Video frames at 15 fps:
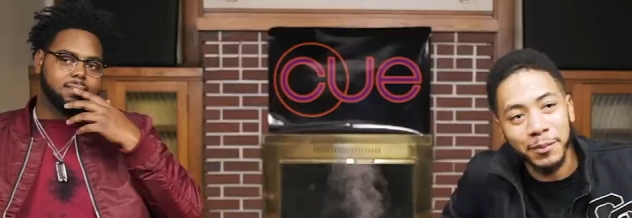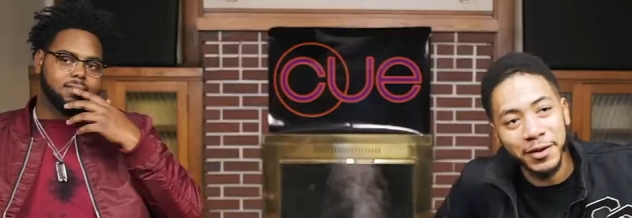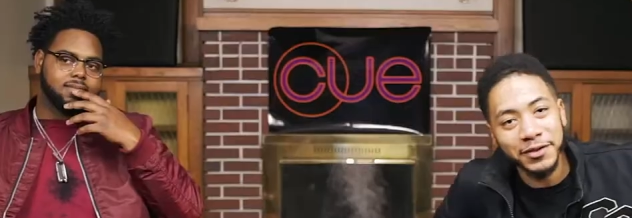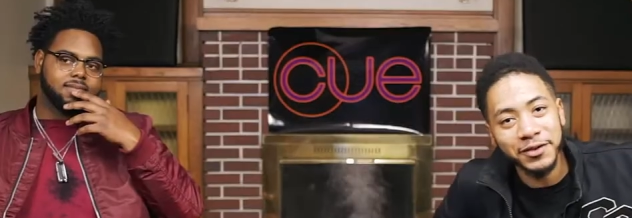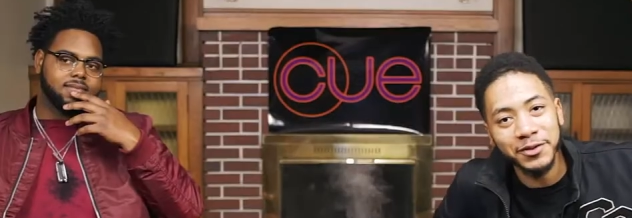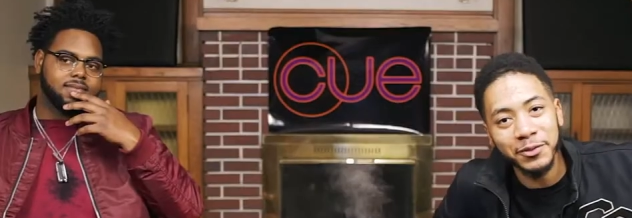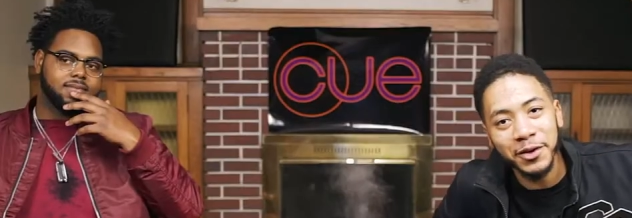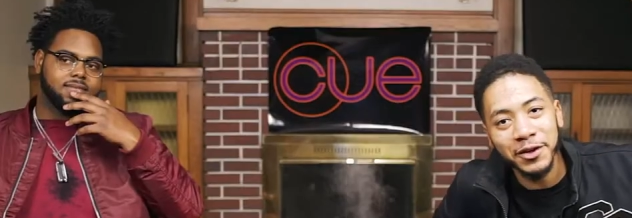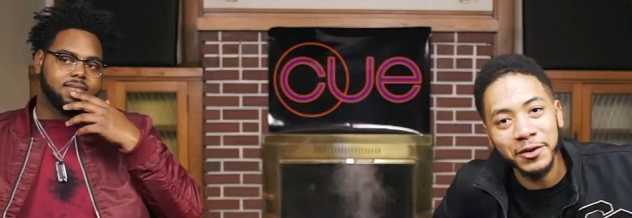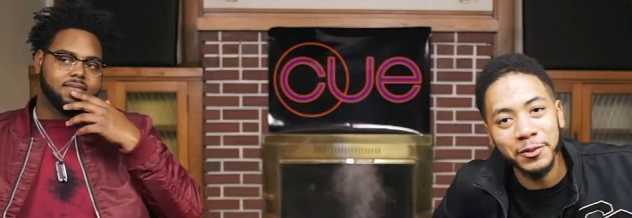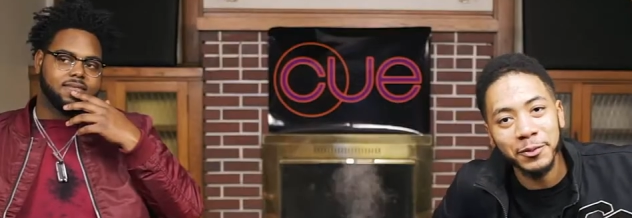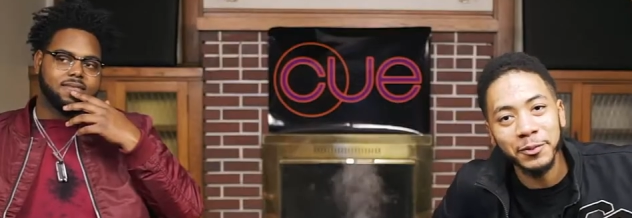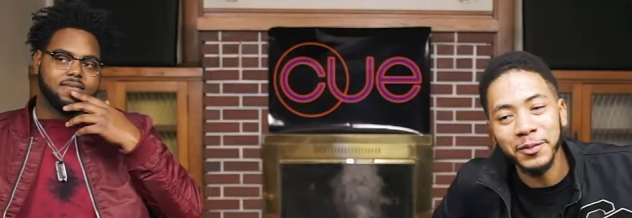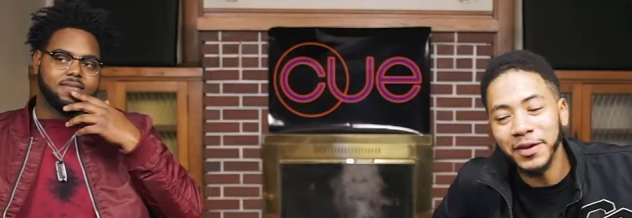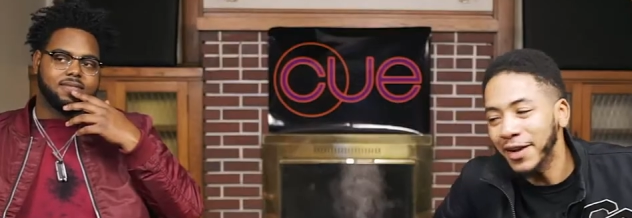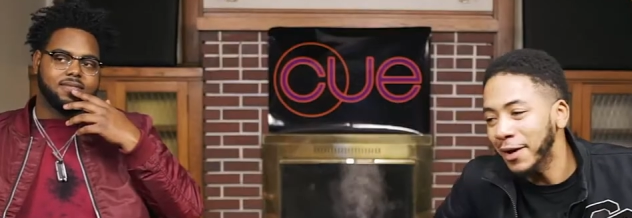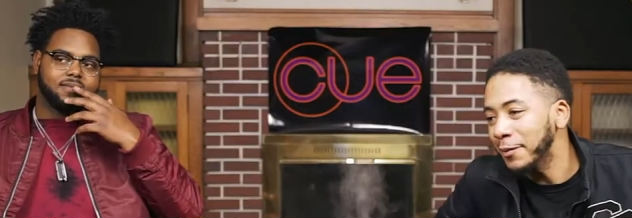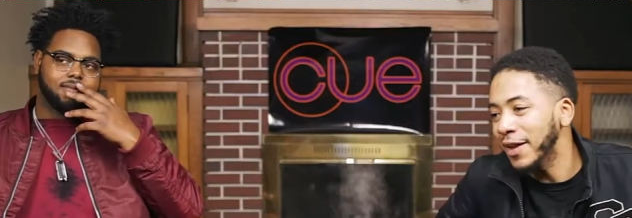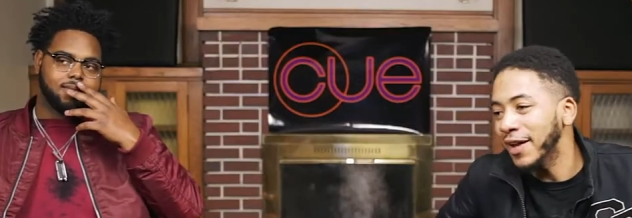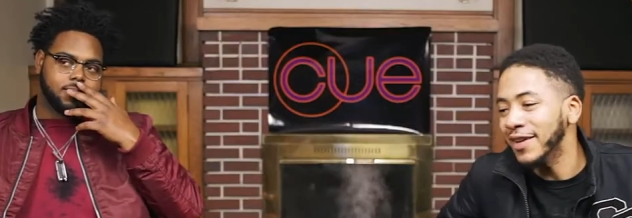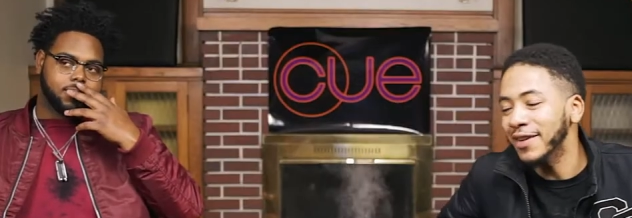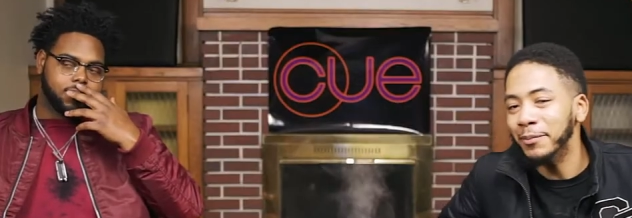Speaker 1: pictures with him. And
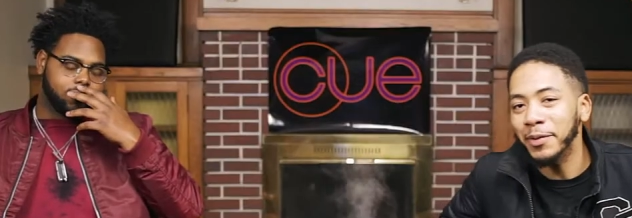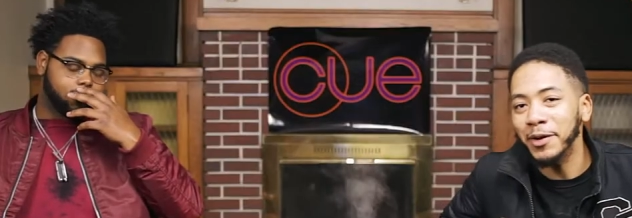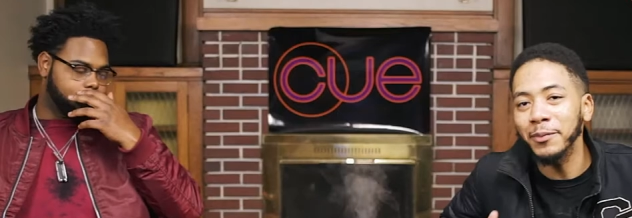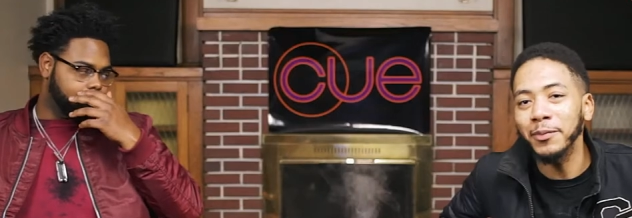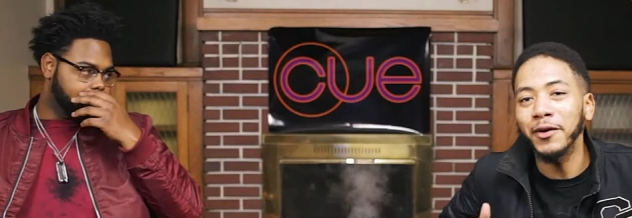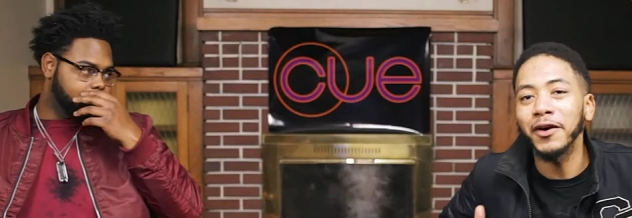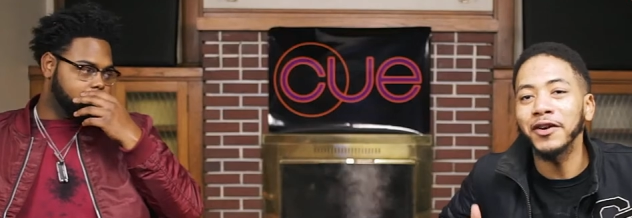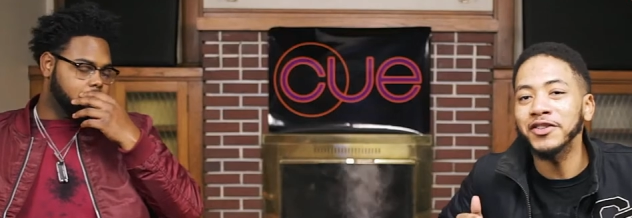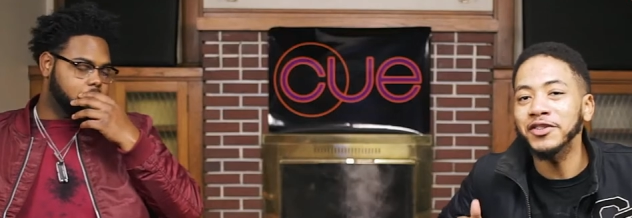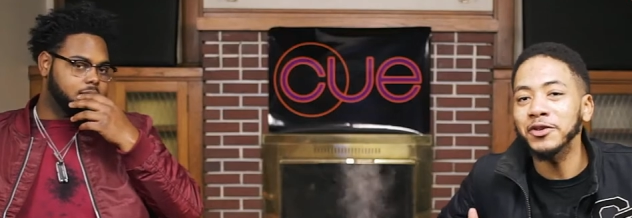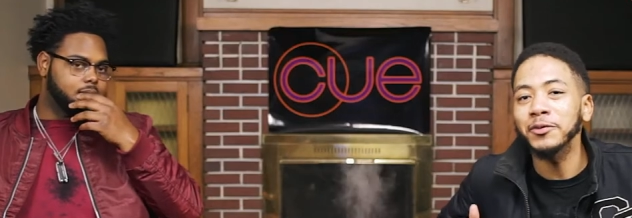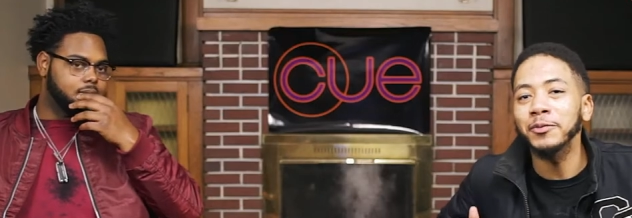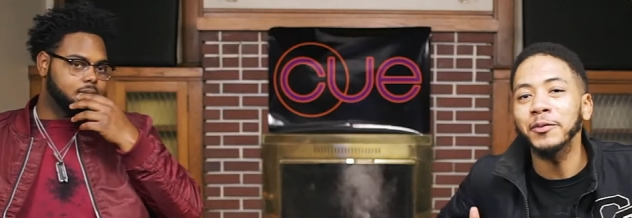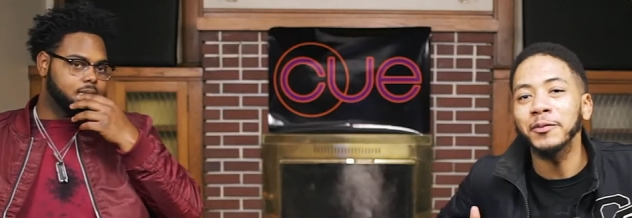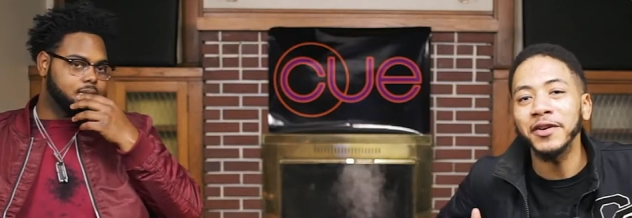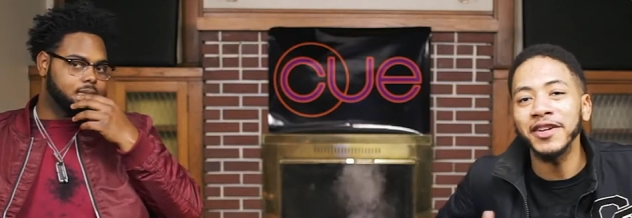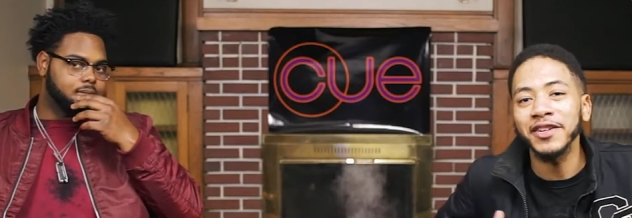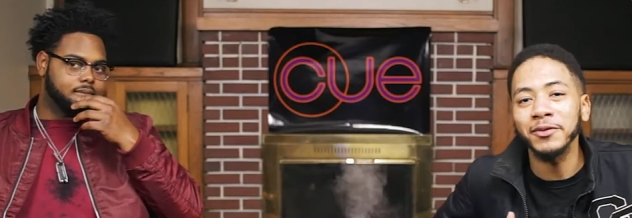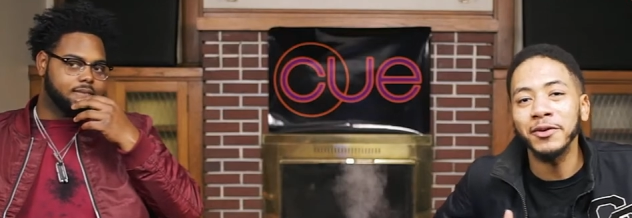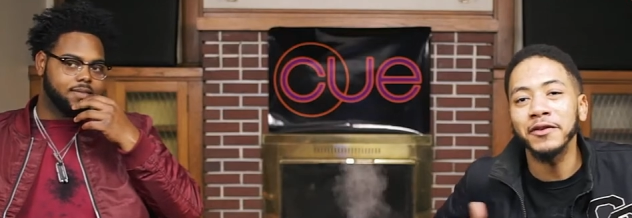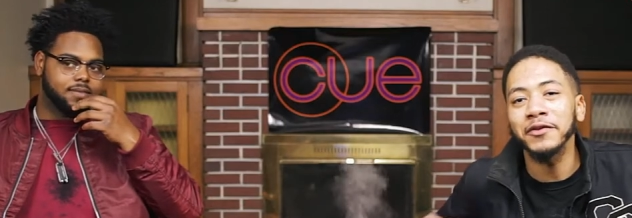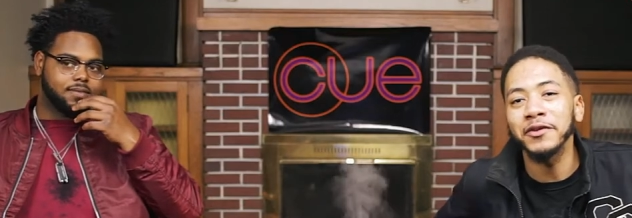I'm like, people are stupid
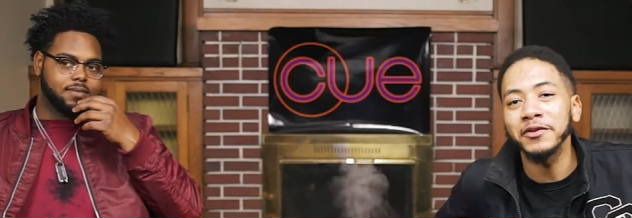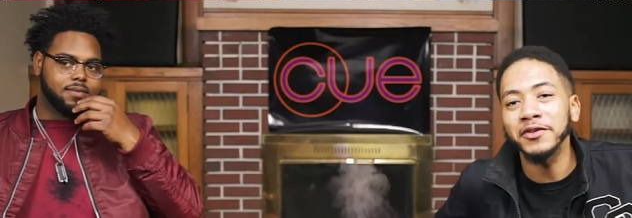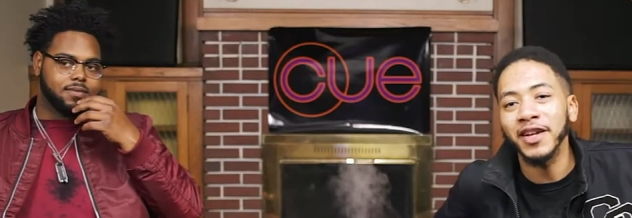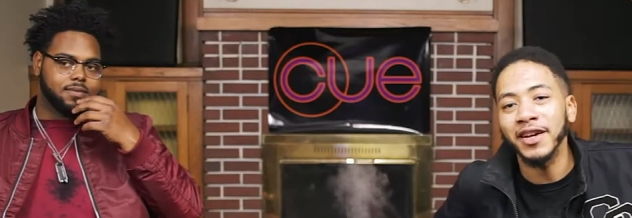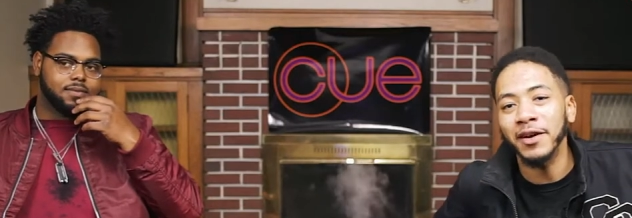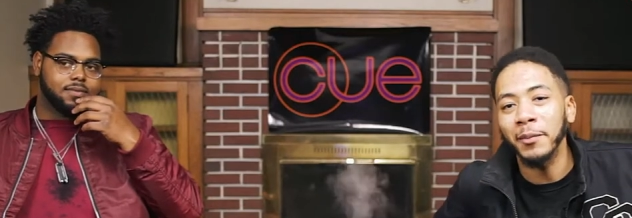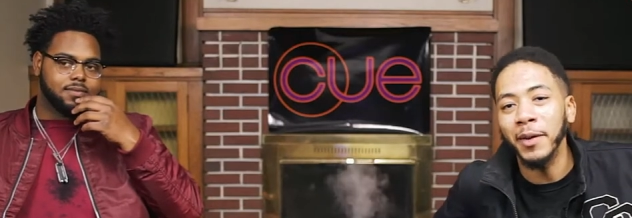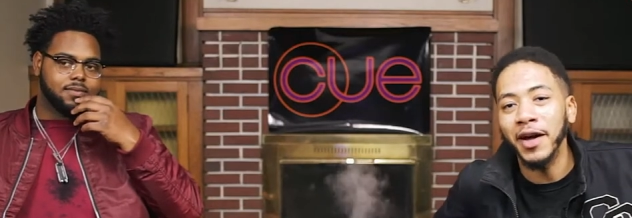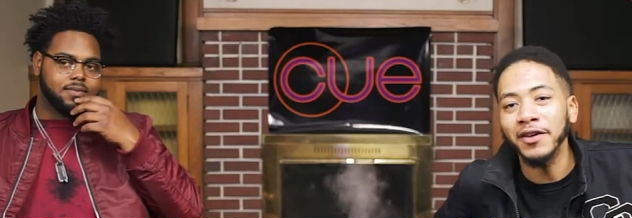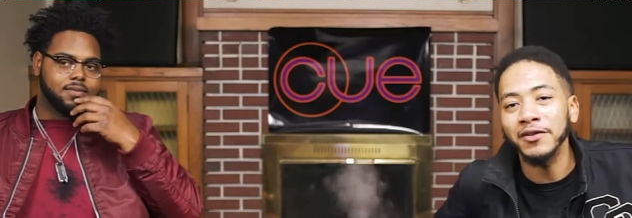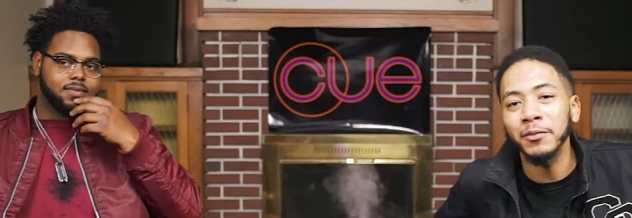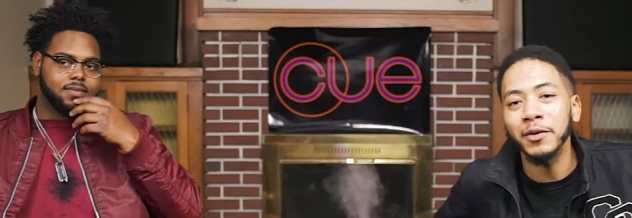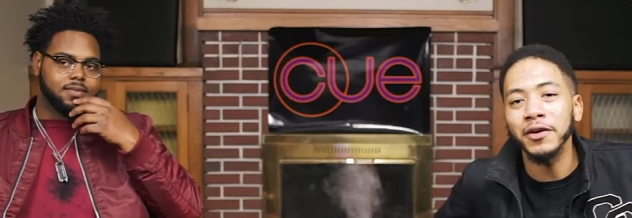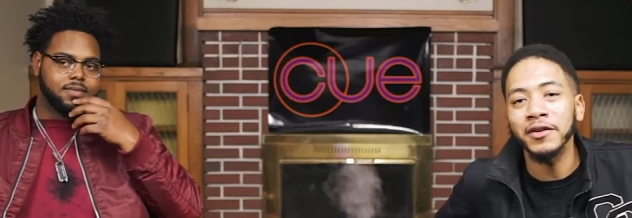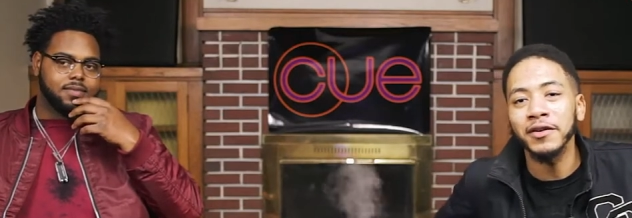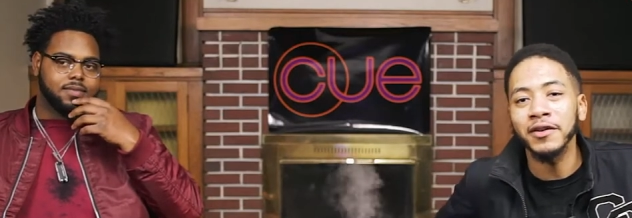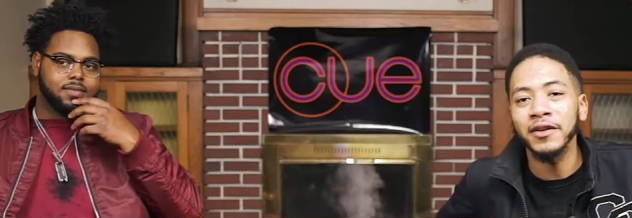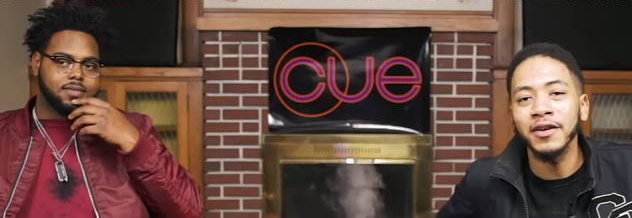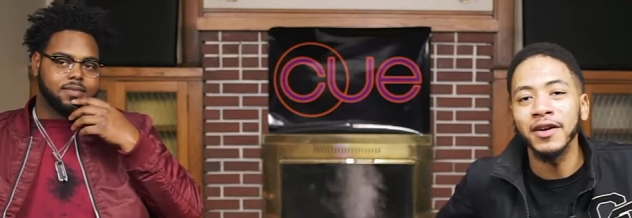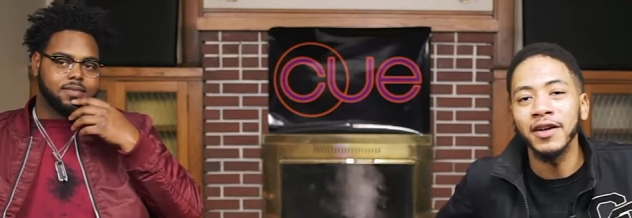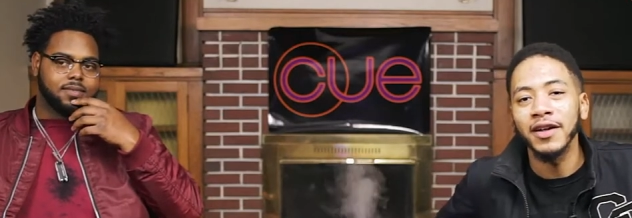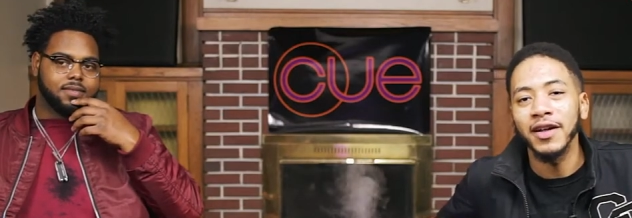because what if he was like a mass
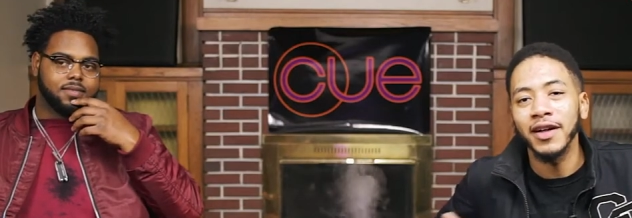murderer?